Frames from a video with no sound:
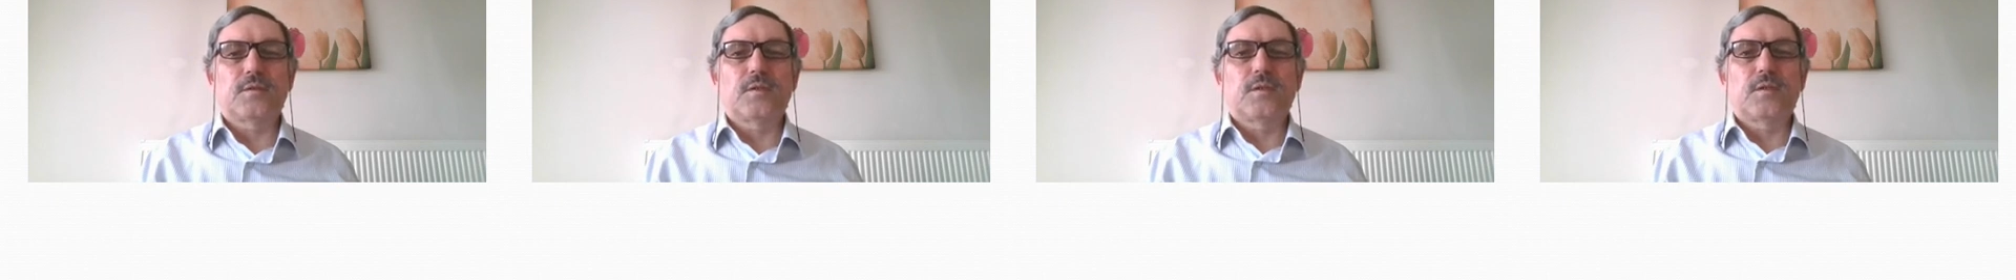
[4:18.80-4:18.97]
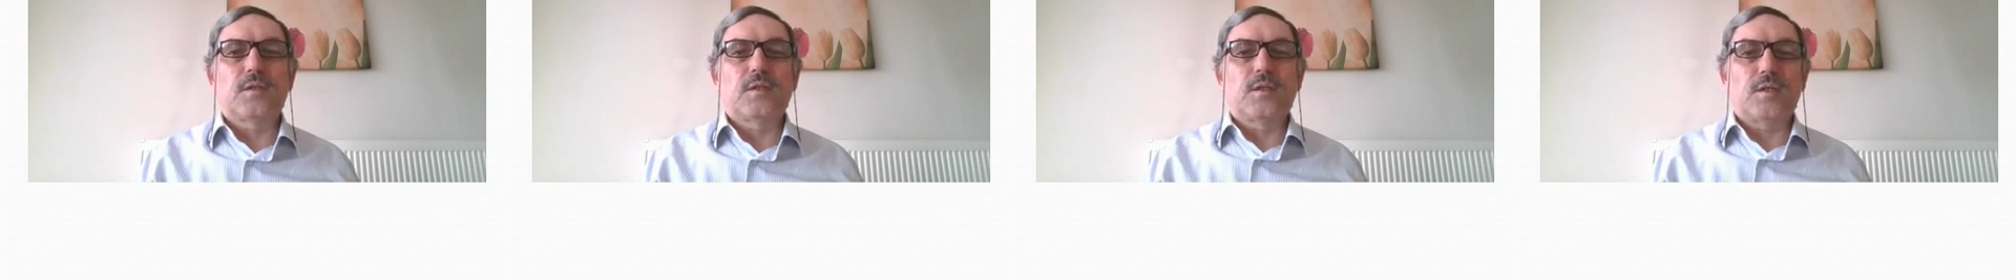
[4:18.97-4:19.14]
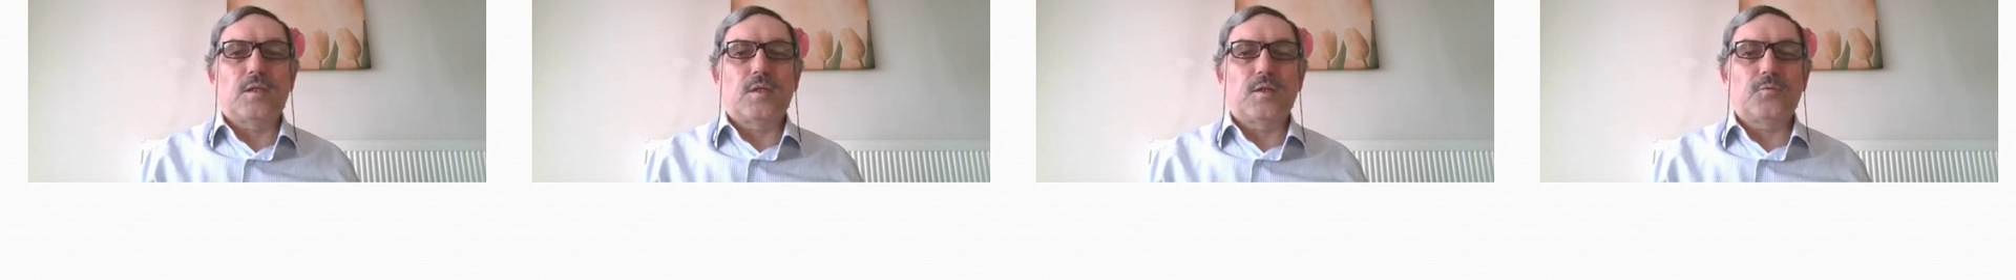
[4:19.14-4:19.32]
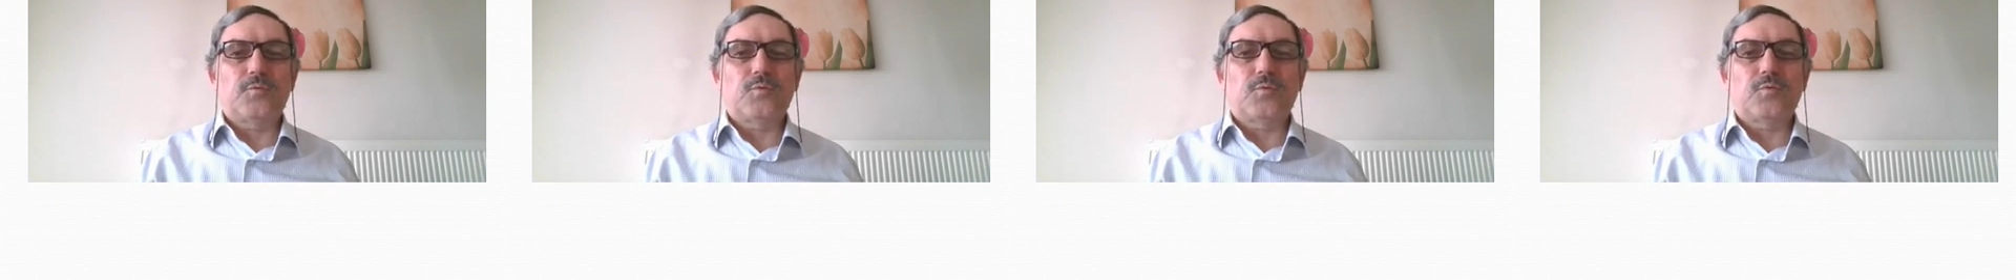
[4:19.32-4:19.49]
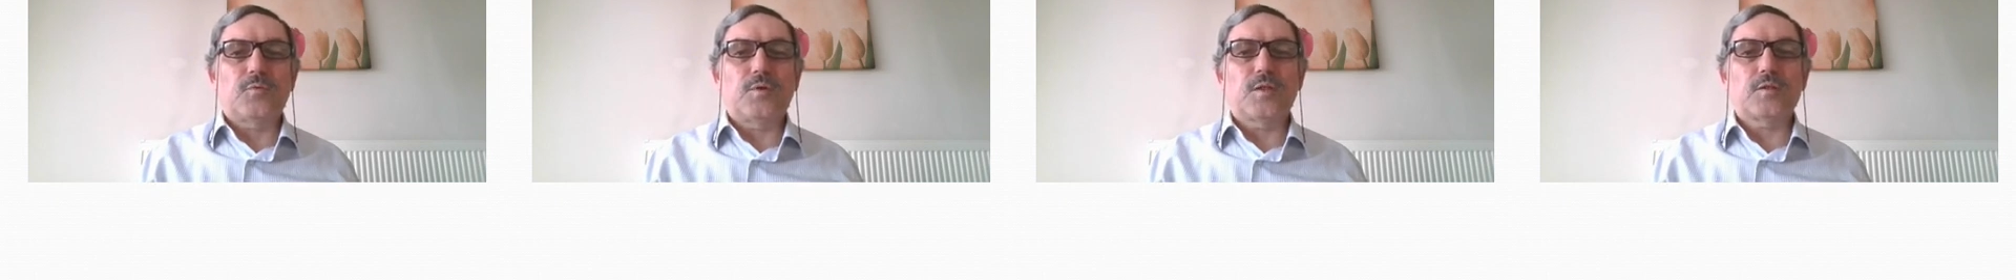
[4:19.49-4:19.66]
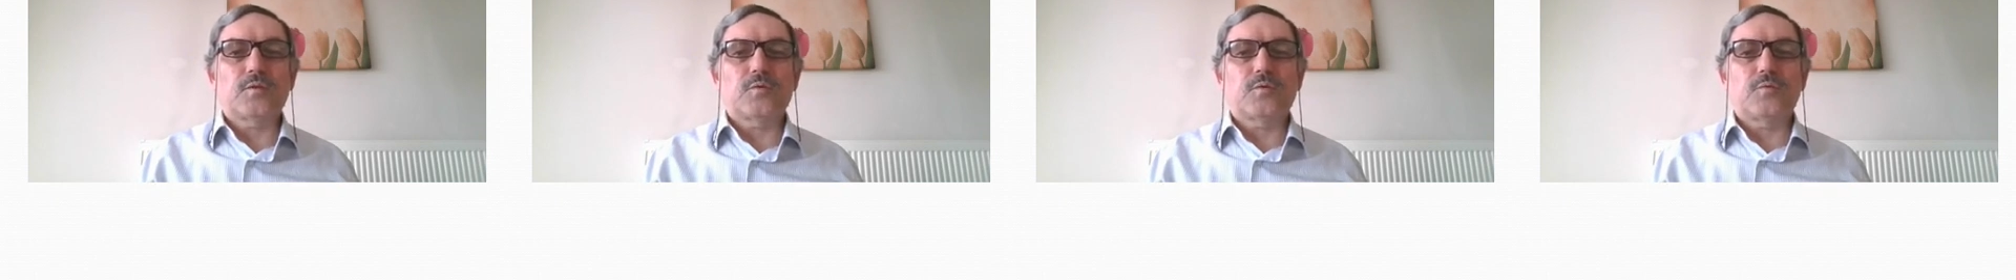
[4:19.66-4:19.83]
If you
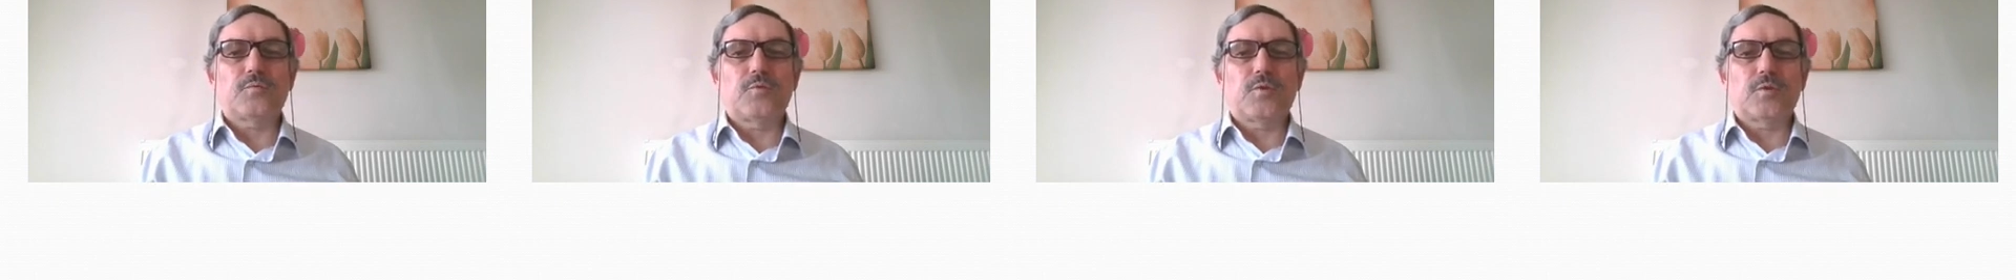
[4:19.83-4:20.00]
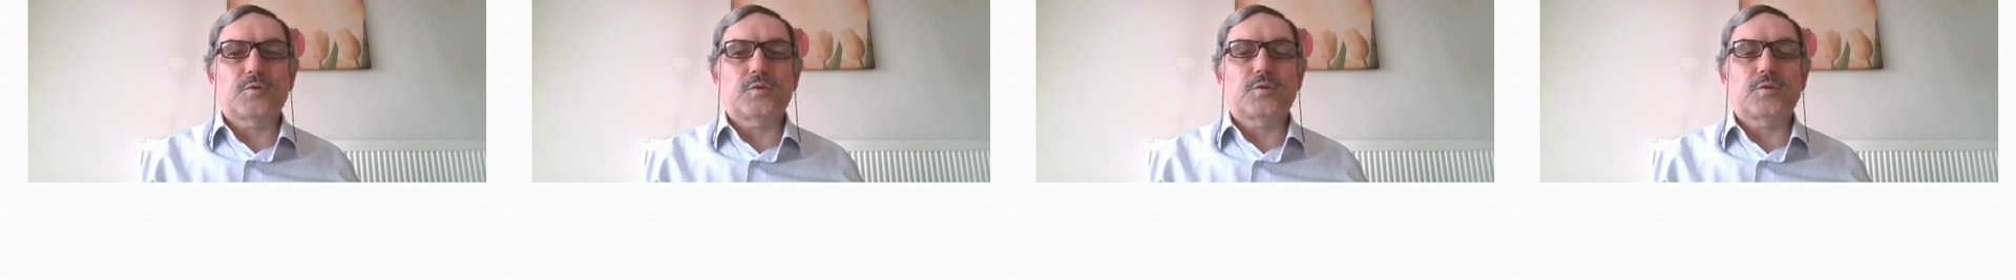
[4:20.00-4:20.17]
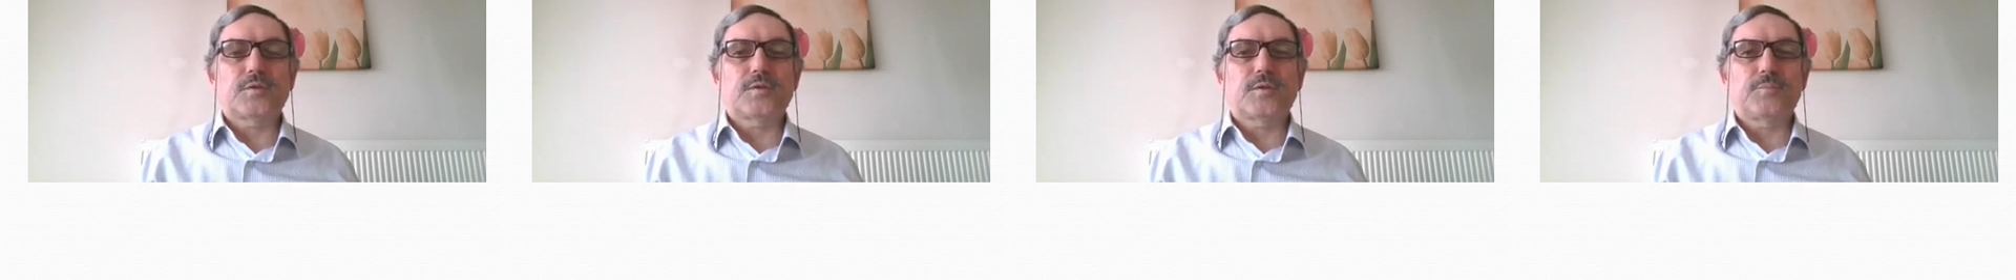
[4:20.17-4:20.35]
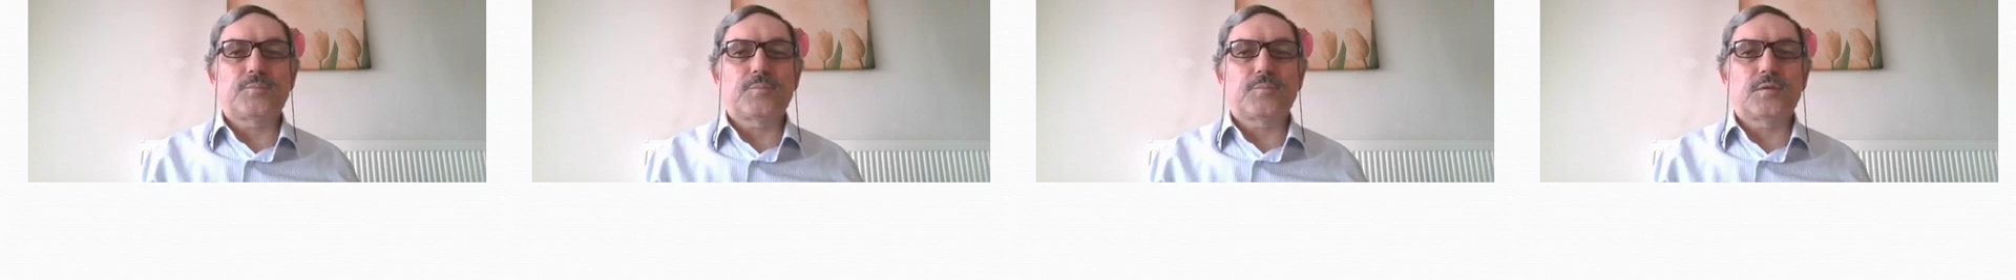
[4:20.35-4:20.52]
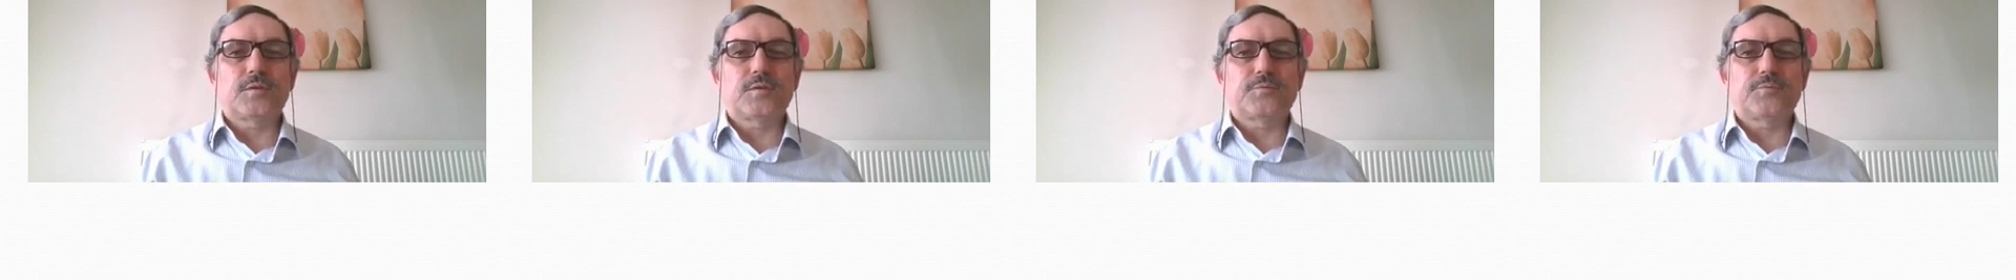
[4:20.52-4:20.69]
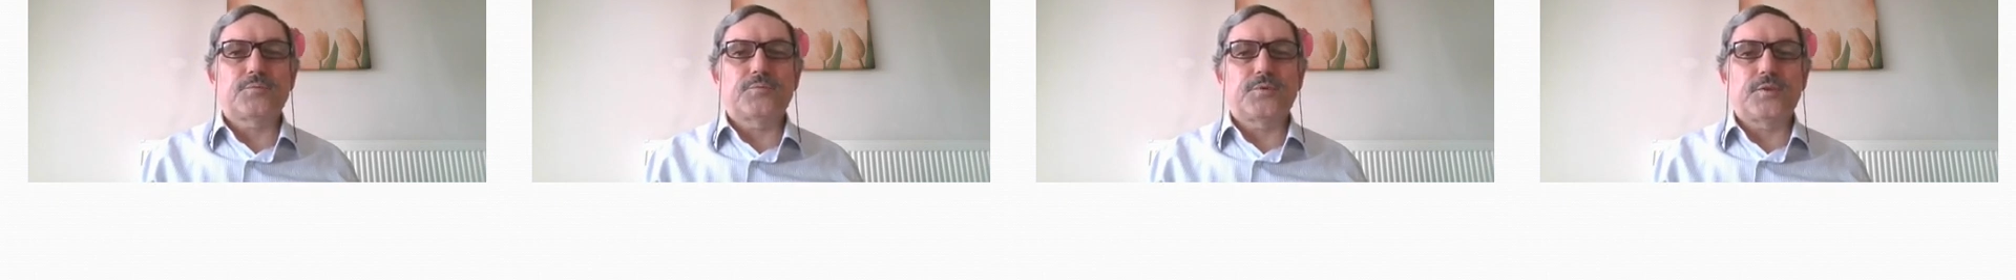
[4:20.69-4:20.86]
want to watch similar
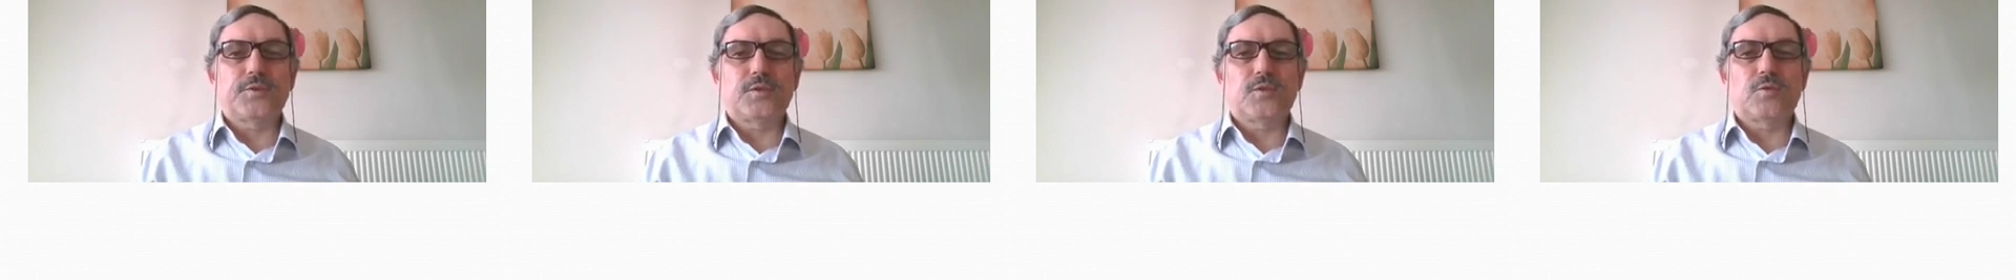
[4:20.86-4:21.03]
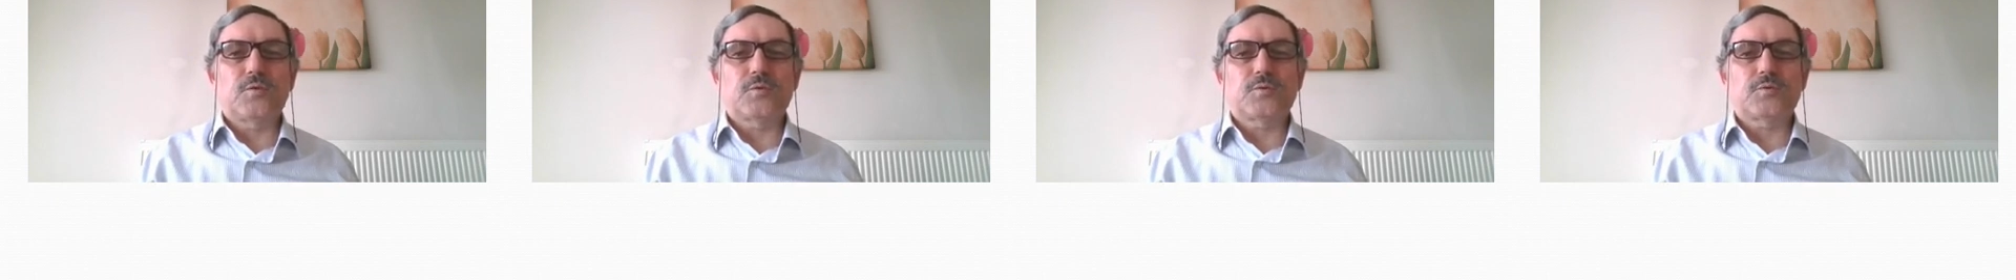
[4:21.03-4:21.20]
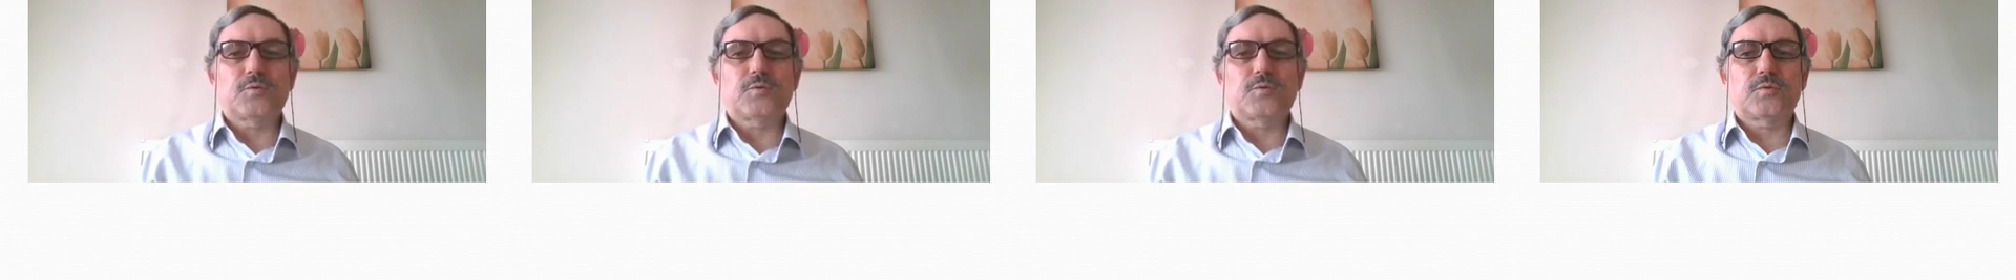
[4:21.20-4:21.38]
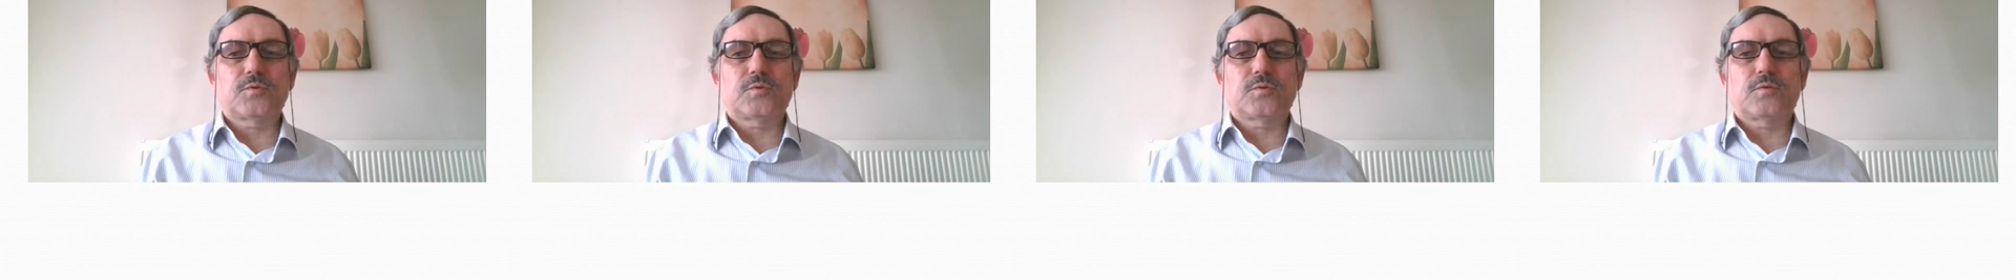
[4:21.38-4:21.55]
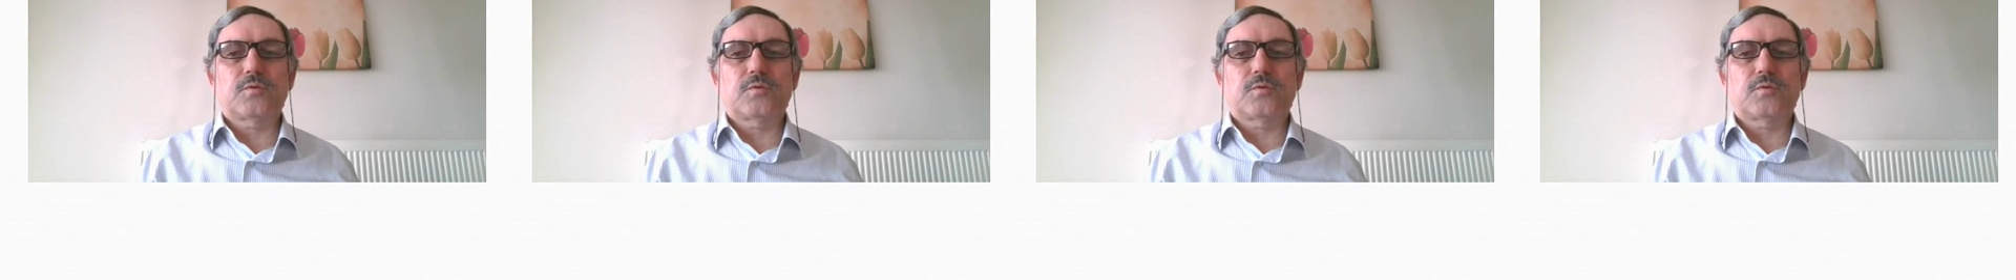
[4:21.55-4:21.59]
videos,